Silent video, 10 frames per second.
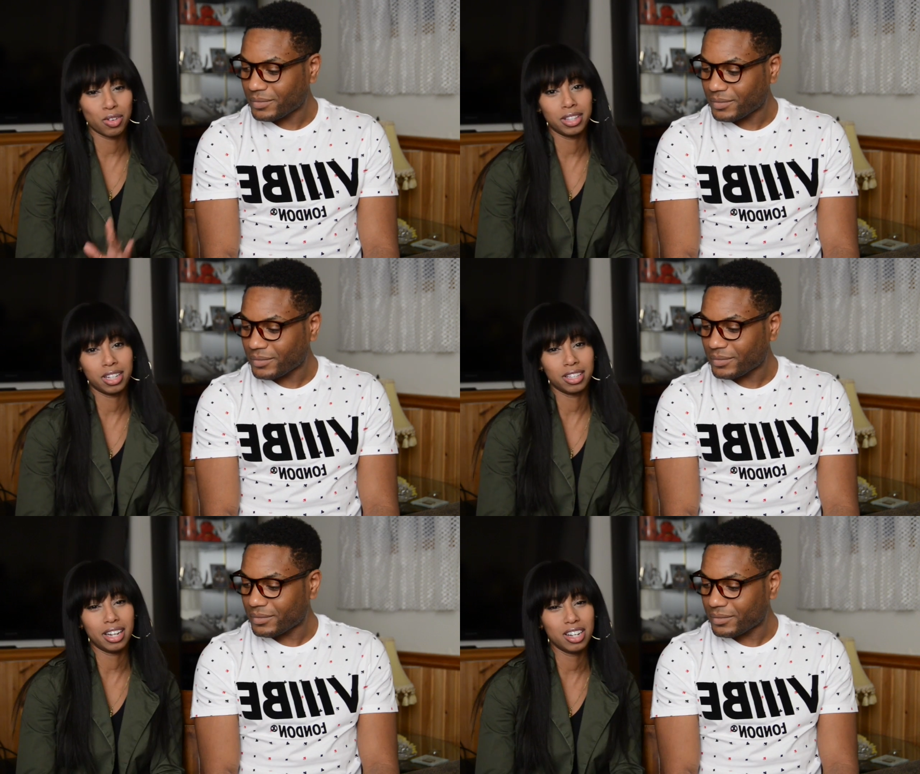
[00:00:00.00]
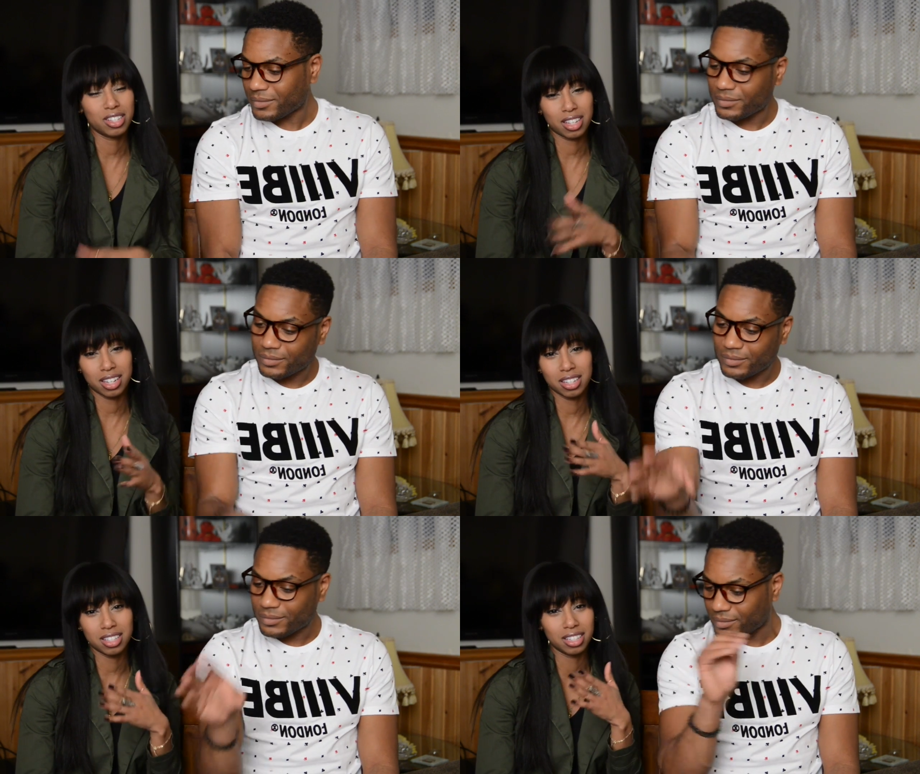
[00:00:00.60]
Speaker 1: right there, then I
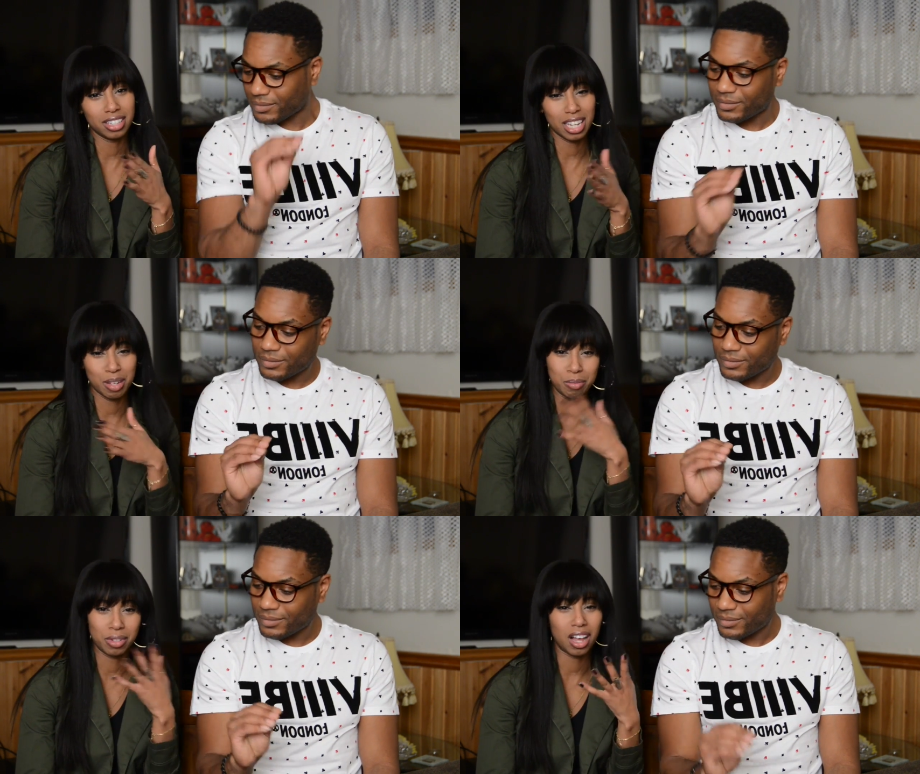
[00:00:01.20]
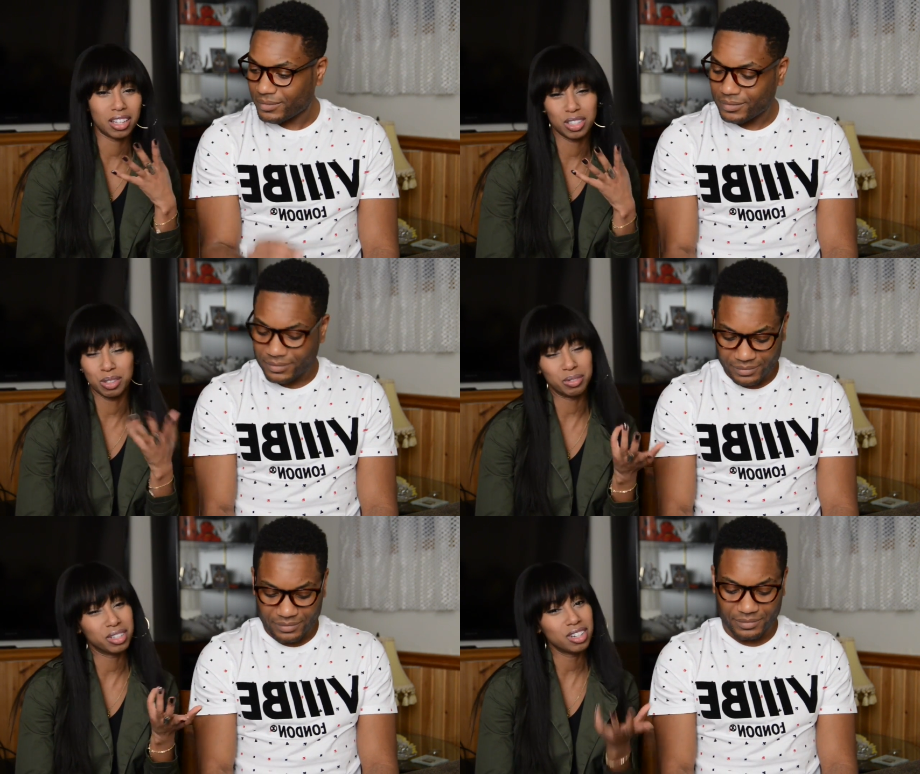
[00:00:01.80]
just gotta delete and block
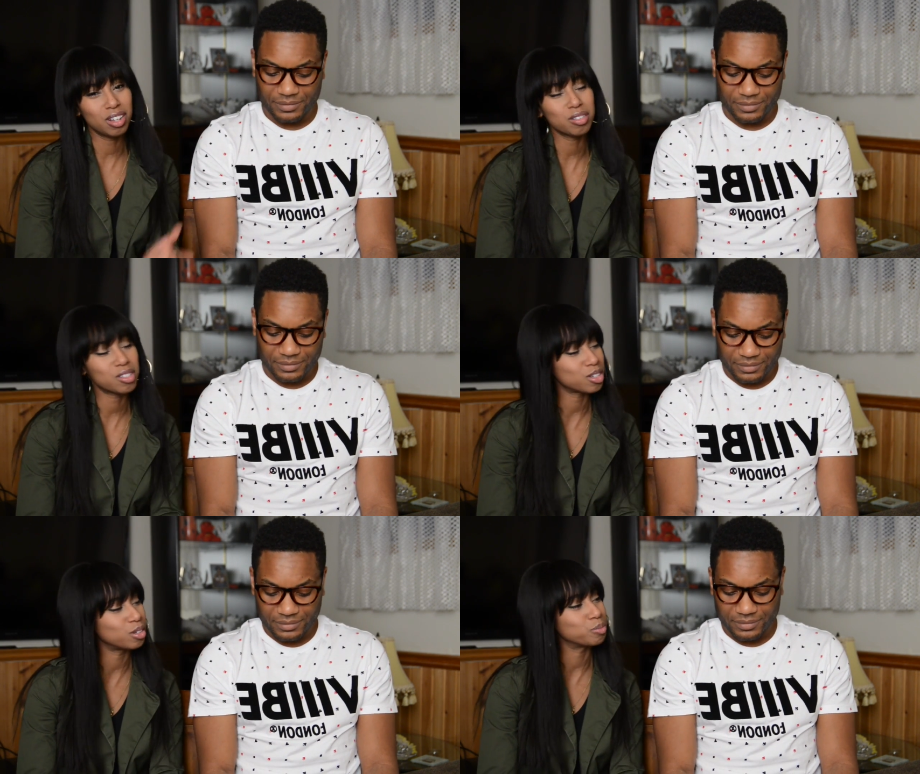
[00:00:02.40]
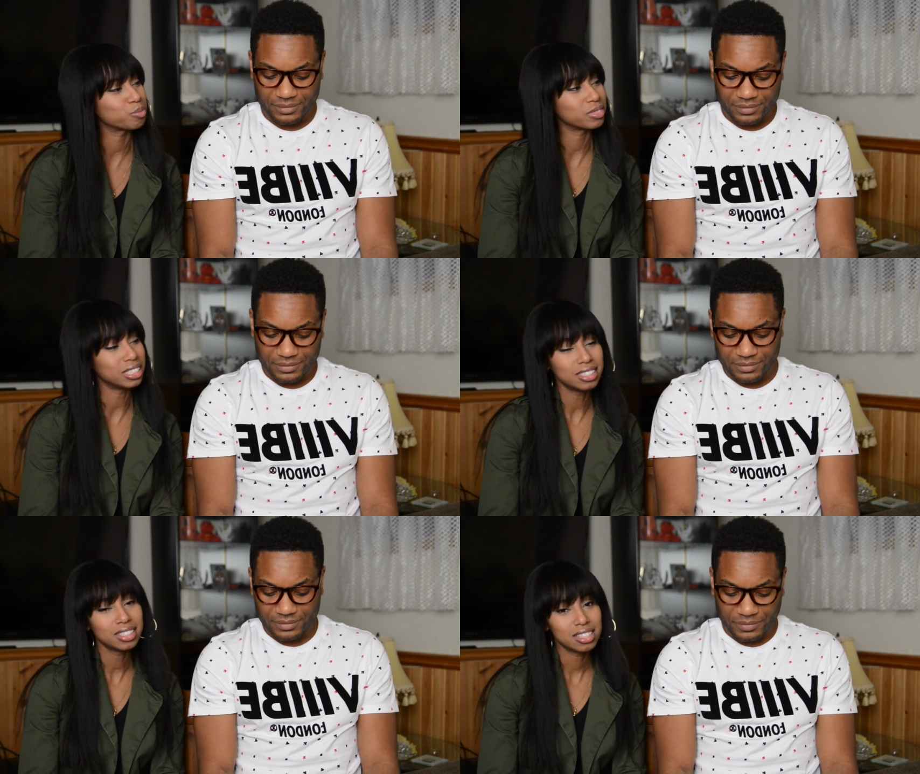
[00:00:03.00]
you, you know? So,
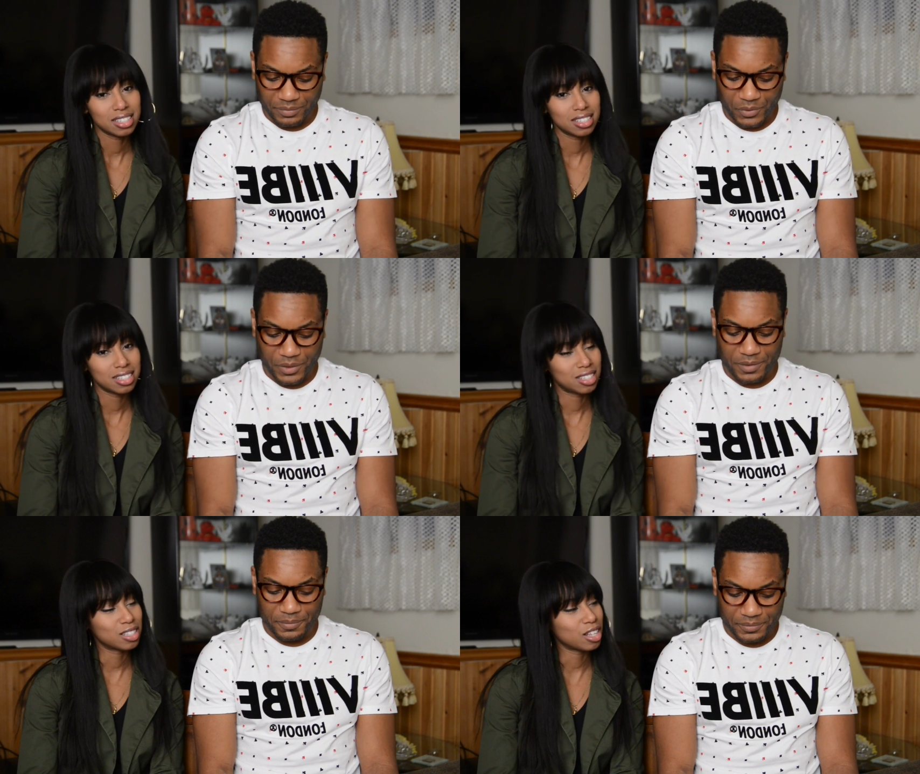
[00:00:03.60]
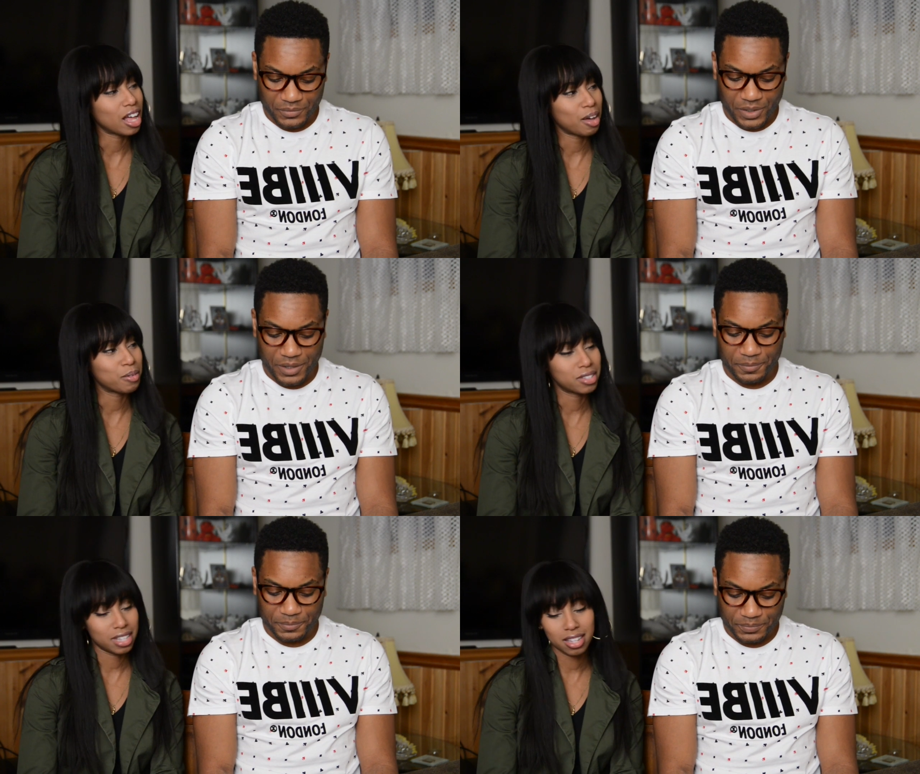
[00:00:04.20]
okay.
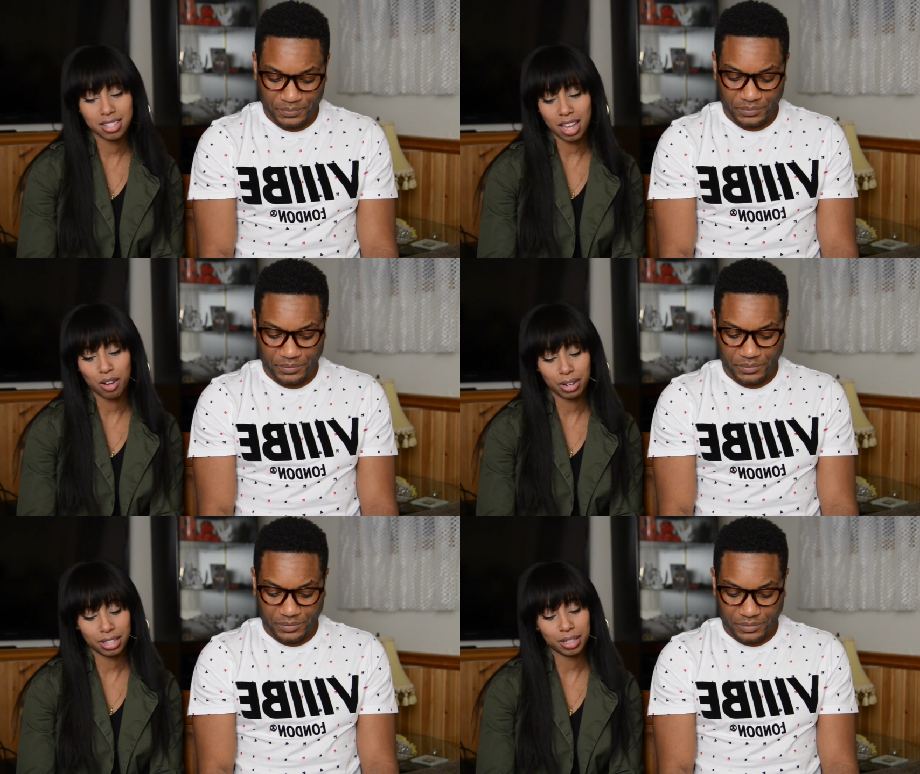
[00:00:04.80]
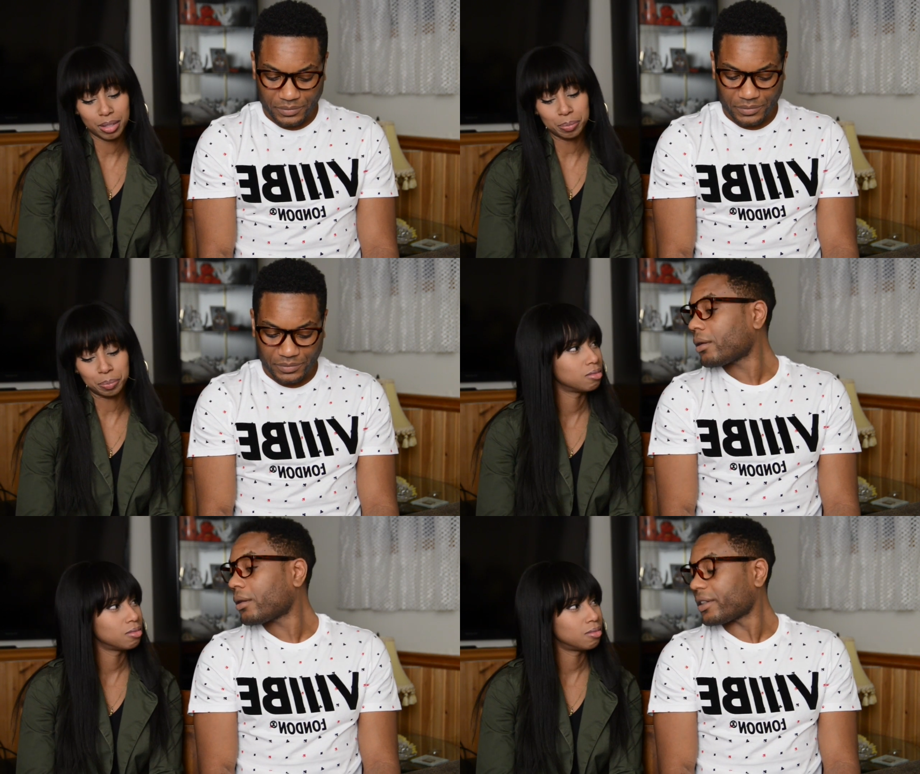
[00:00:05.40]
I would say it's that right there.
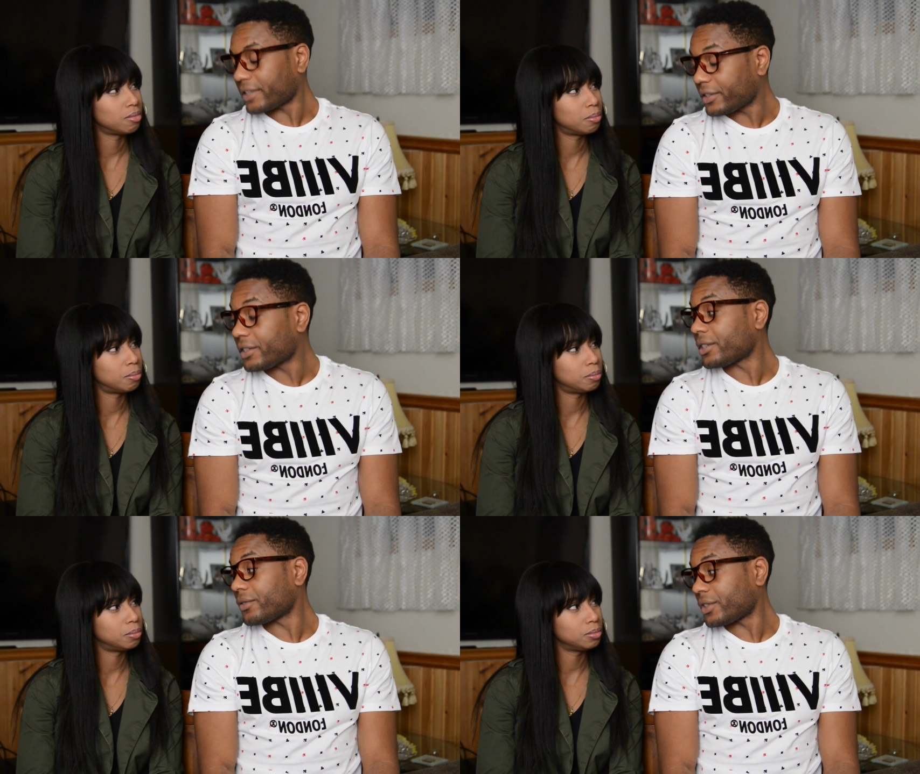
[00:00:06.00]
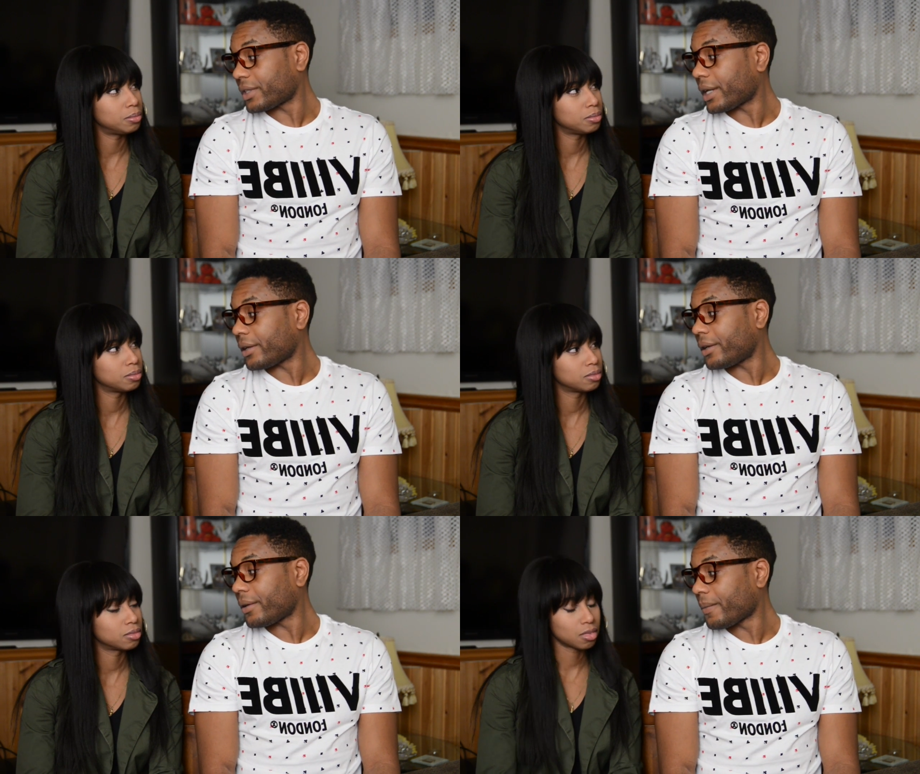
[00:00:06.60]
Speaker 2: Let's get serious for a second here.